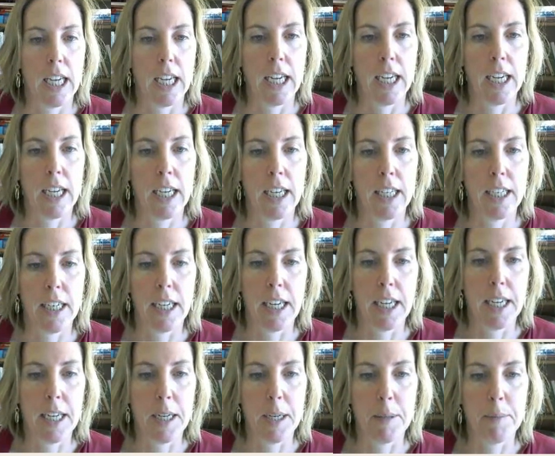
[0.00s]
and
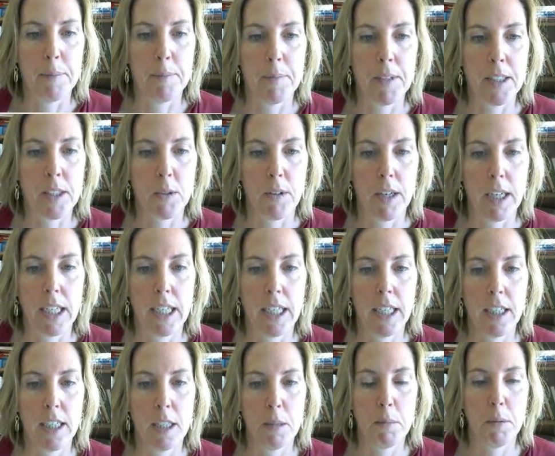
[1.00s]
it's right
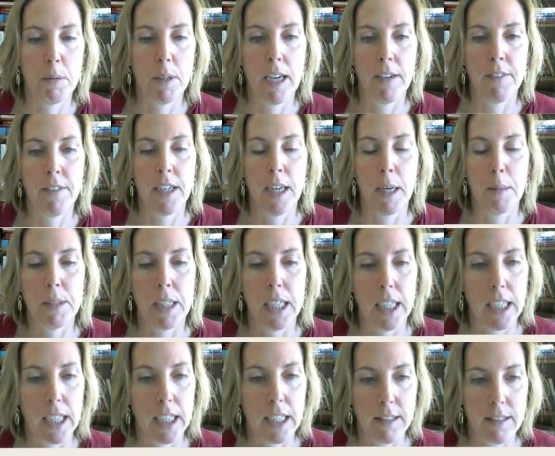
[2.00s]
here, but we haven't
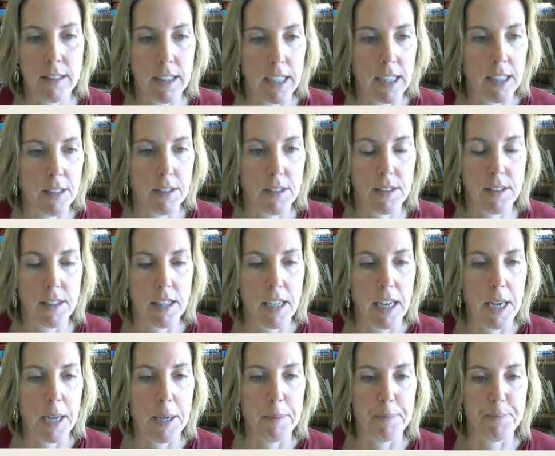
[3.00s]
updated it since
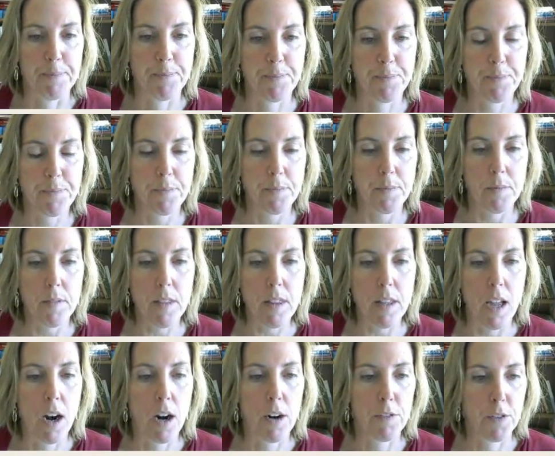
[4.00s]

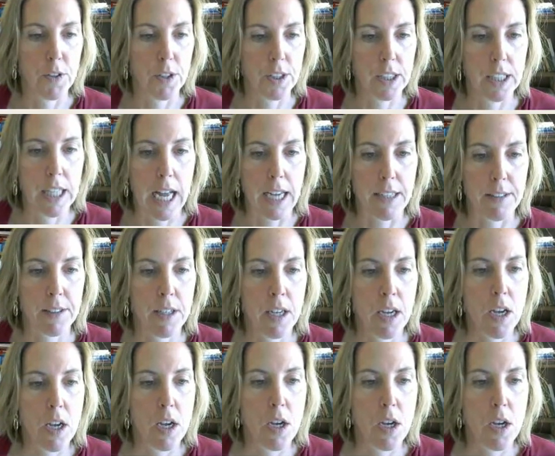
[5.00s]
our first class.